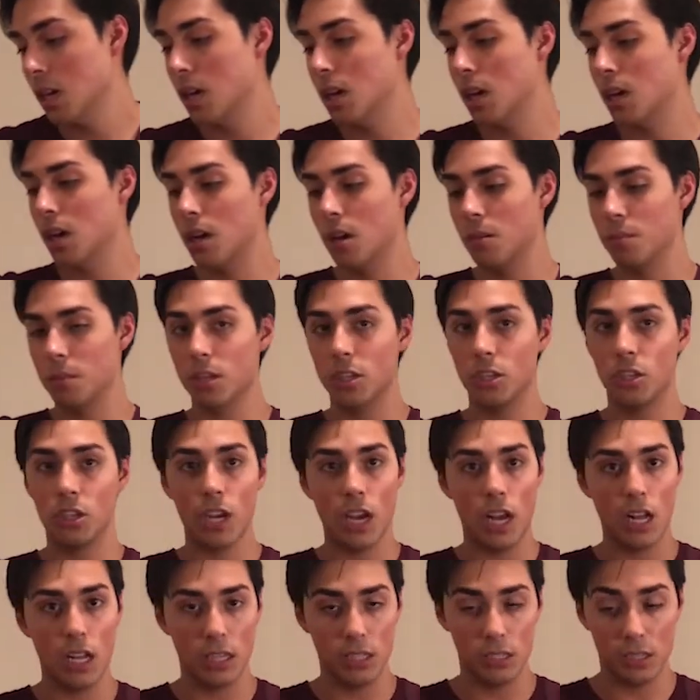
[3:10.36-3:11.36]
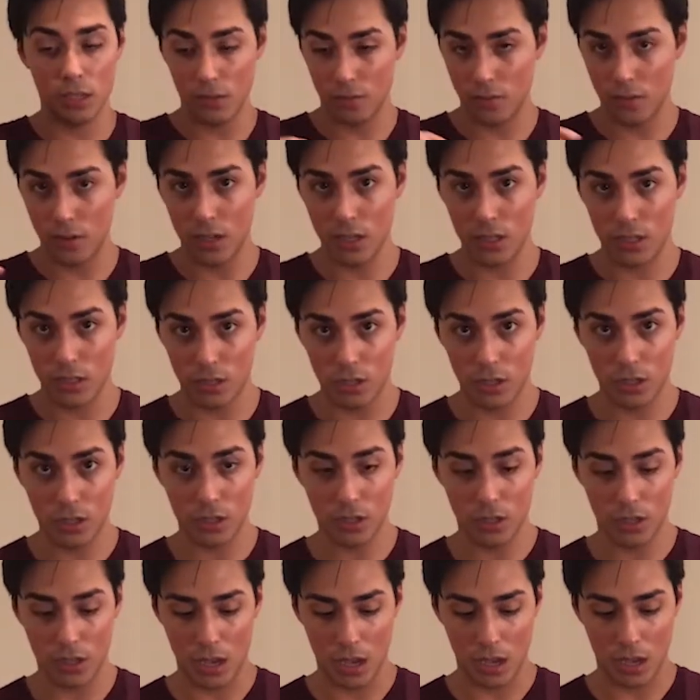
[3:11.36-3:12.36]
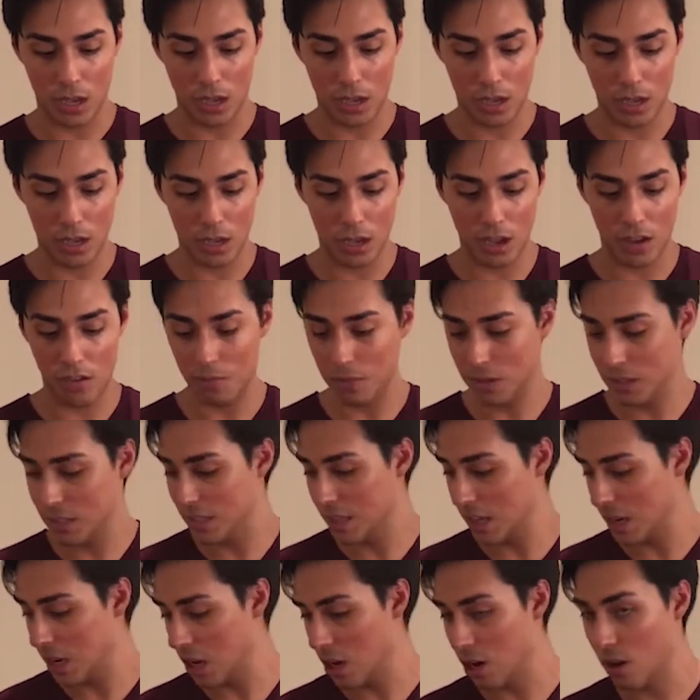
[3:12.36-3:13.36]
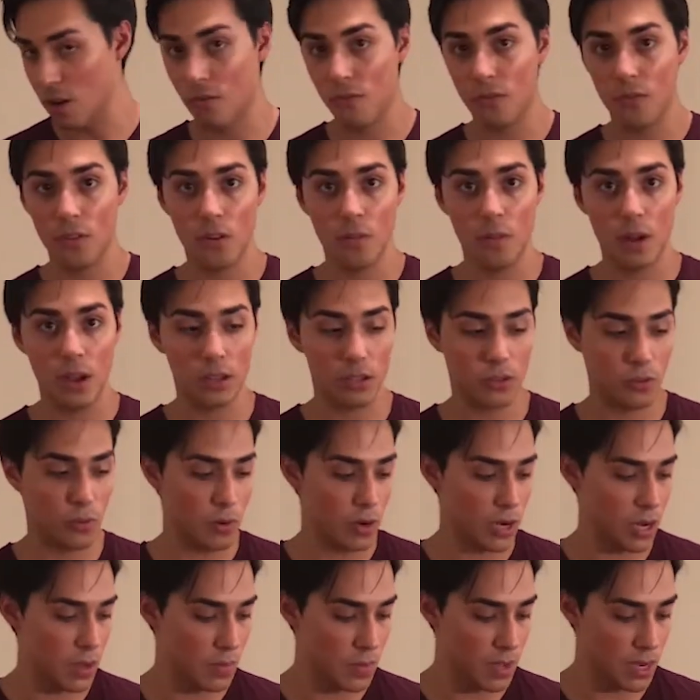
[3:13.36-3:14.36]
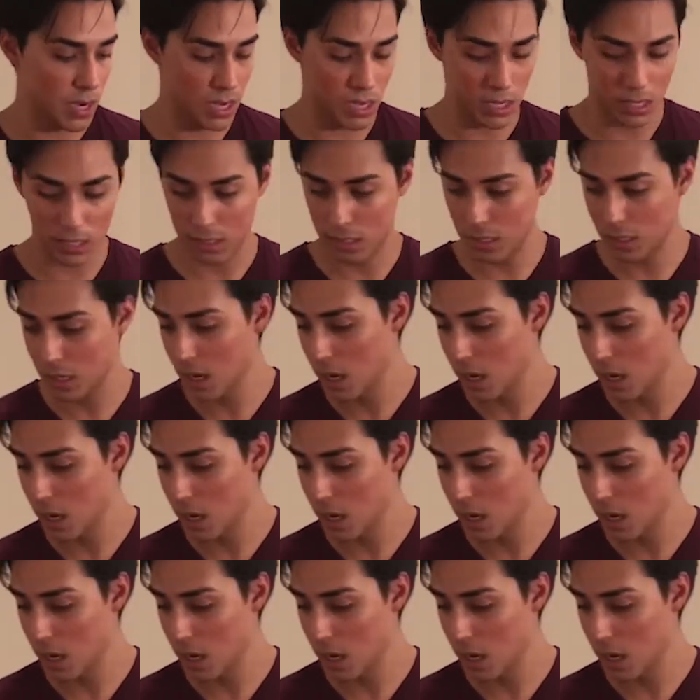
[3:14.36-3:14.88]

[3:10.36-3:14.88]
The shallots have been sitting here for about 20 minutes.